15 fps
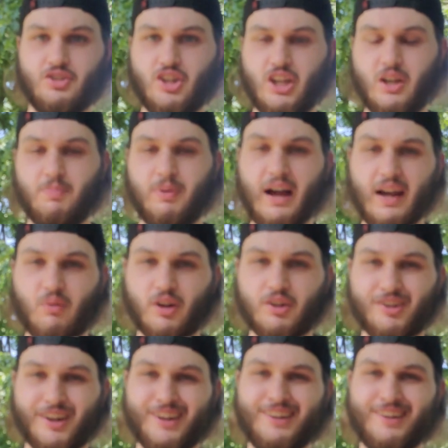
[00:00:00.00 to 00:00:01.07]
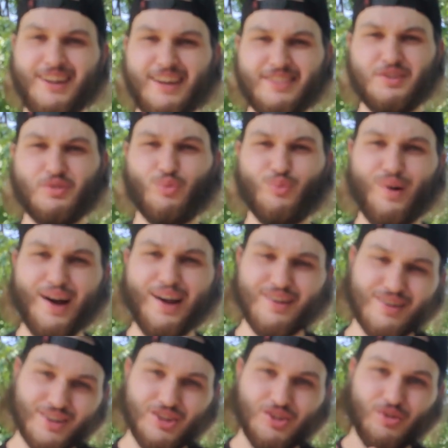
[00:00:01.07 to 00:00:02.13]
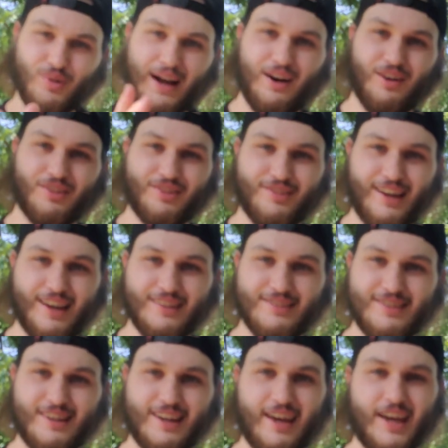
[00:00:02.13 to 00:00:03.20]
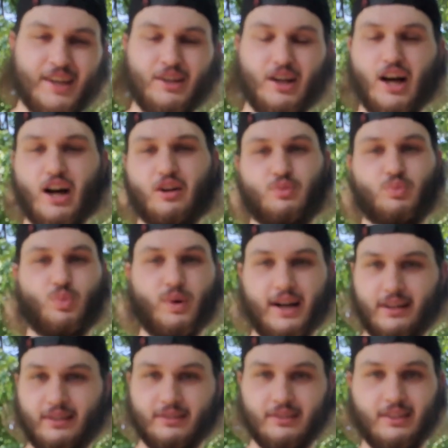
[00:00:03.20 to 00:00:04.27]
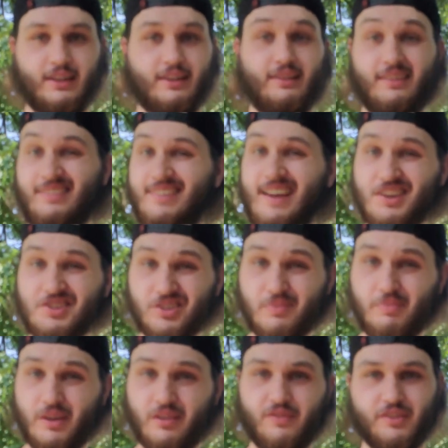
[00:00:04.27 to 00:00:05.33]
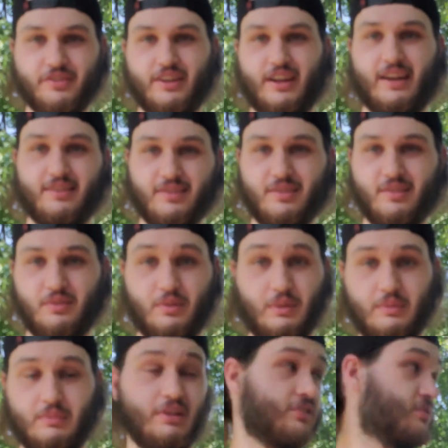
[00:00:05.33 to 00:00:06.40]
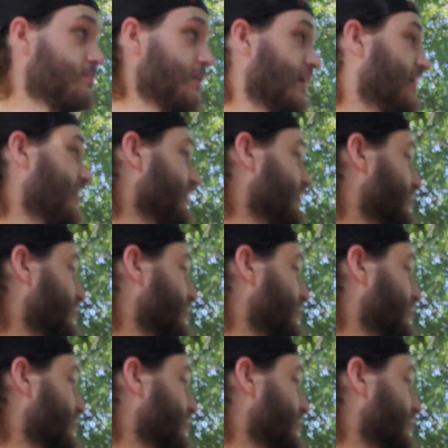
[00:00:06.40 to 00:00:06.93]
So you're probably wondering, Nathan, why are you outside today? Well, it's naturally beautiful today. It's actually pretty nice.